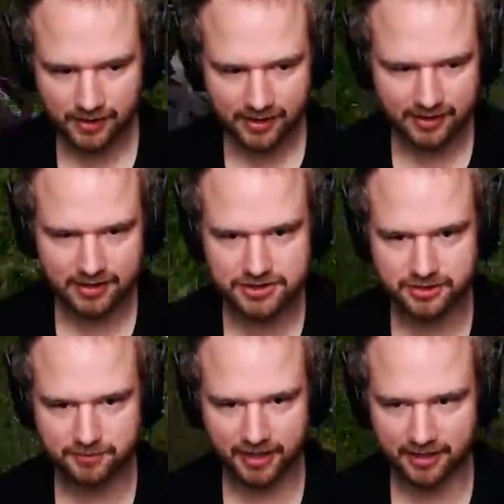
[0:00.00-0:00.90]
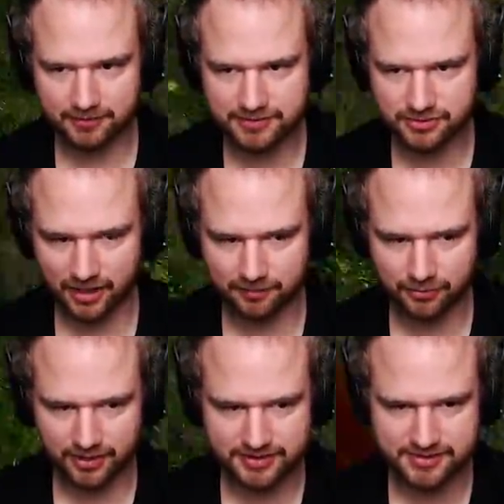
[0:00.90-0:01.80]
And then I should be able to
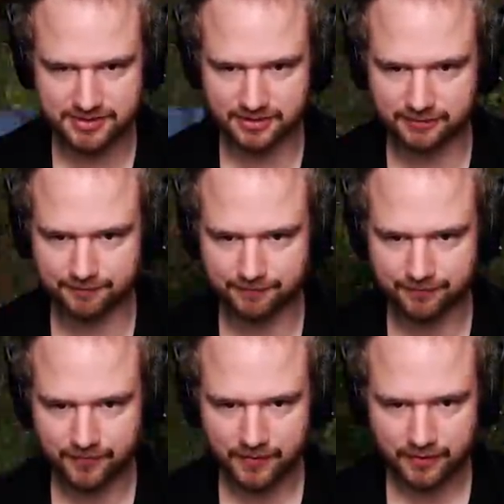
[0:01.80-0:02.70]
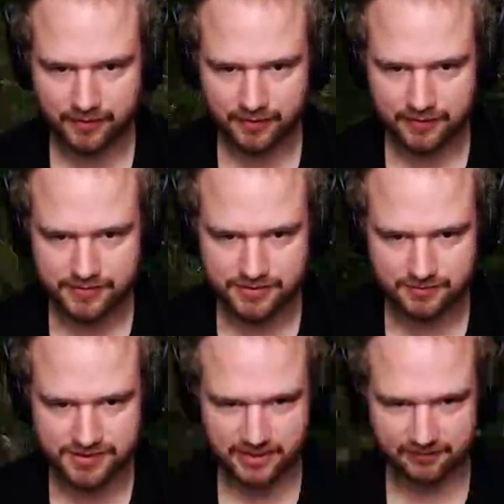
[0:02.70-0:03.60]
upgrade some
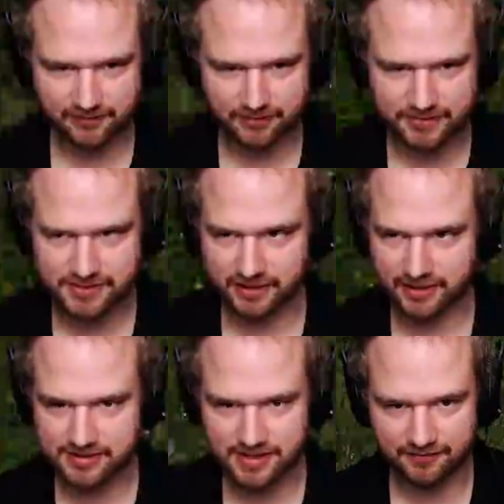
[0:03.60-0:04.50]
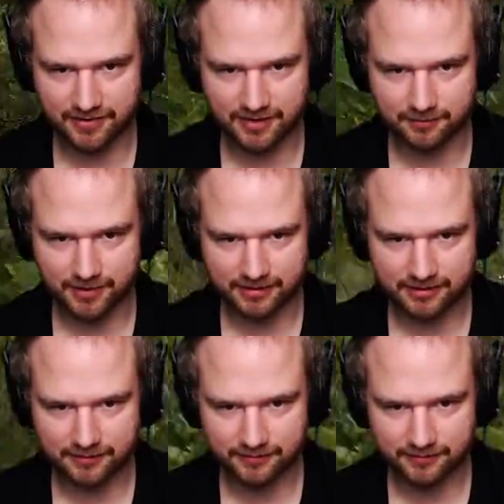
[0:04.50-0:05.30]
slave girls, I guess, after that battle.